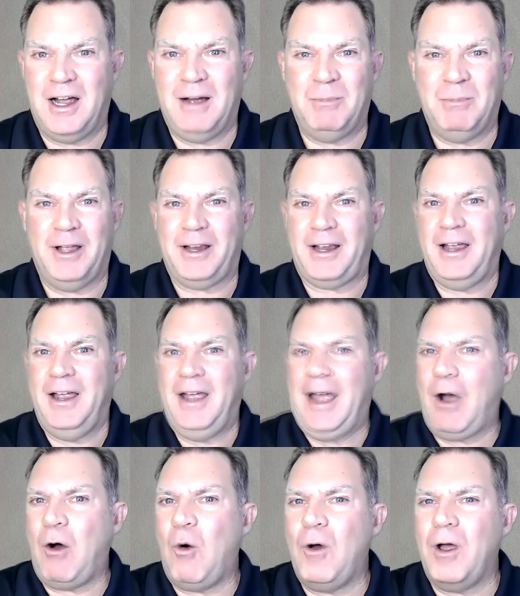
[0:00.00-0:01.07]
I'm like,
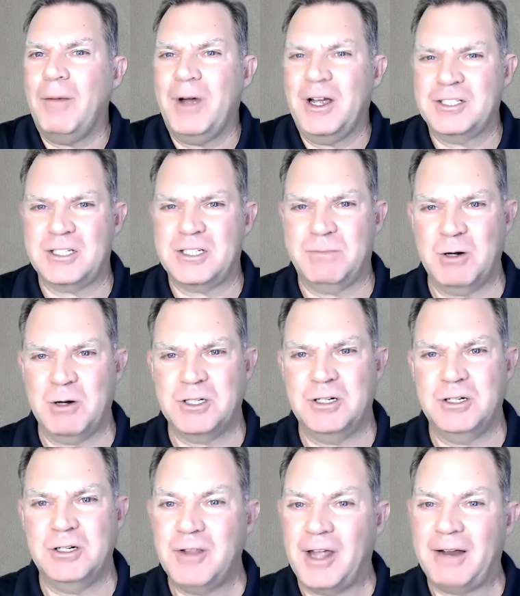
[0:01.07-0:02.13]
how am I
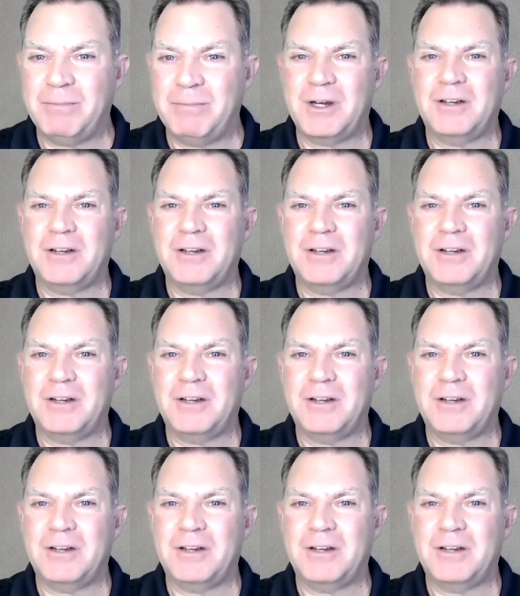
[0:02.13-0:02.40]
supposed to do that?